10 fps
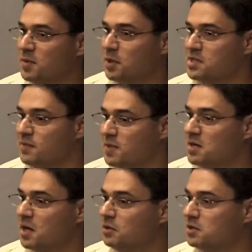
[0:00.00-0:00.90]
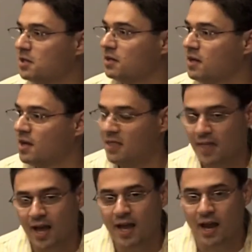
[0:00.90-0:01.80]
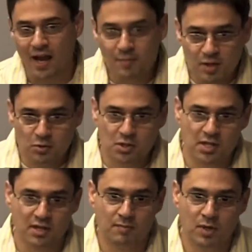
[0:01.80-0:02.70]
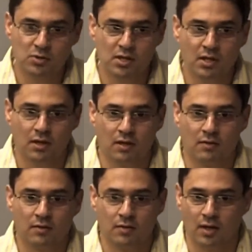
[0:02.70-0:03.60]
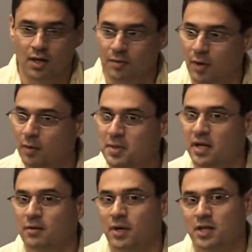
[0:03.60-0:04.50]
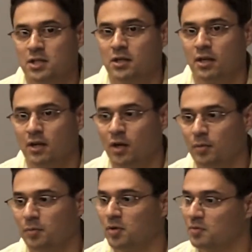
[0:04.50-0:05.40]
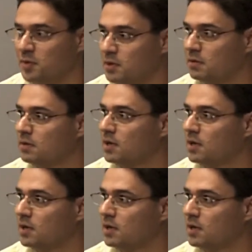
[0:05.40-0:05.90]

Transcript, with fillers: it builds up the notion that I'm interested in music and home decoration and home improvement,